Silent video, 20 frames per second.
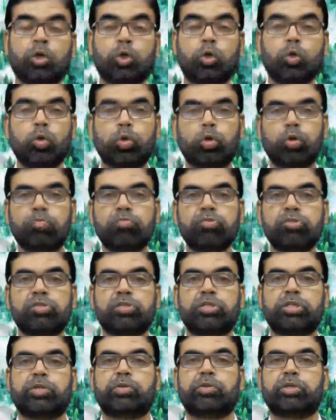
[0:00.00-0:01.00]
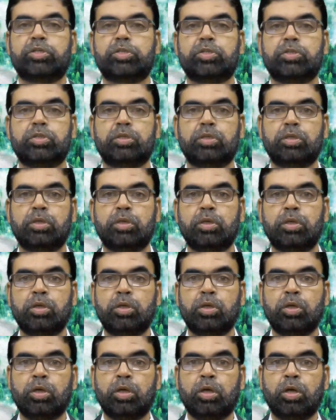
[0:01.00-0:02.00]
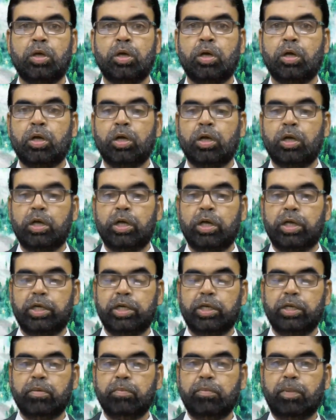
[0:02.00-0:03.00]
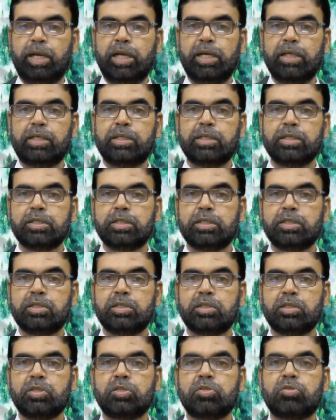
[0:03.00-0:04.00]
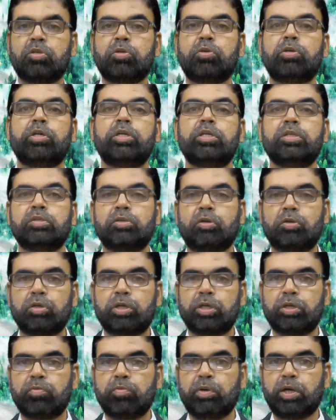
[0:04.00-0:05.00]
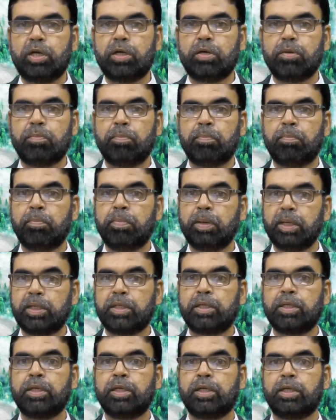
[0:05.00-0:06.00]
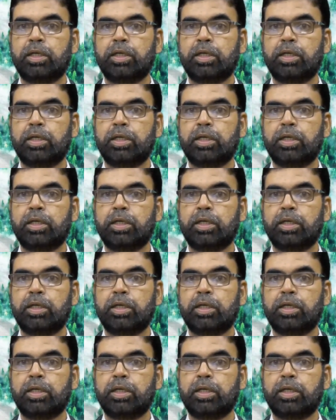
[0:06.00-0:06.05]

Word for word: Role of steroids. In mild cases, steroid is not required, but